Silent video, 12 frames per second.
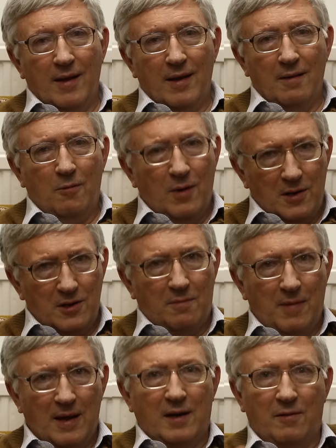What does
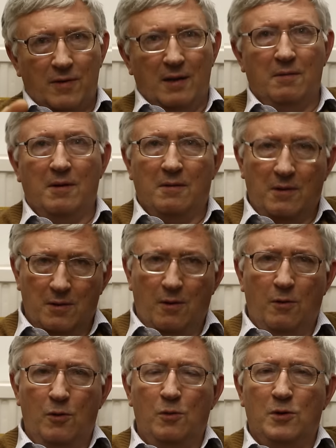it matter if they
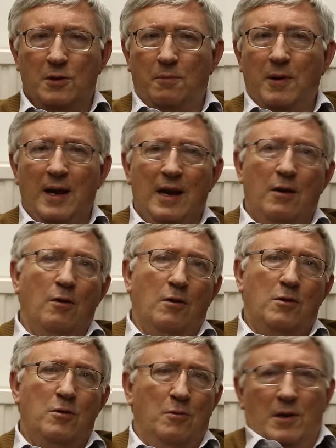lose a plane
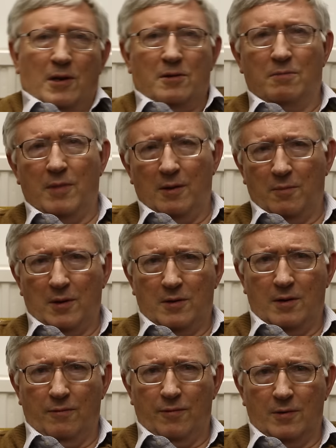or two? It doesn't make
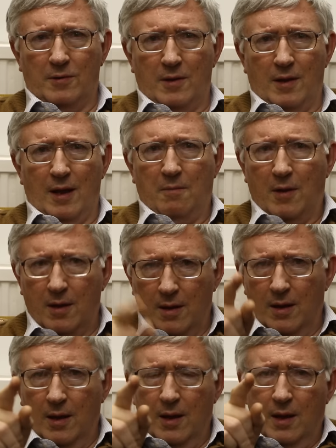much difference to them.
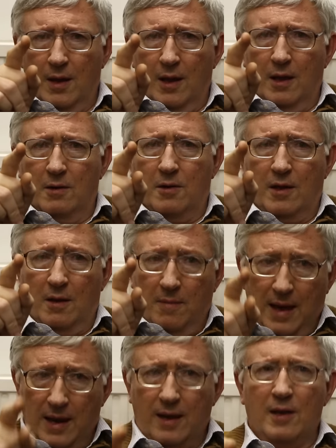To the
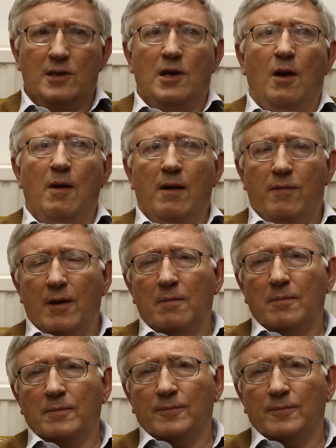Americans, however,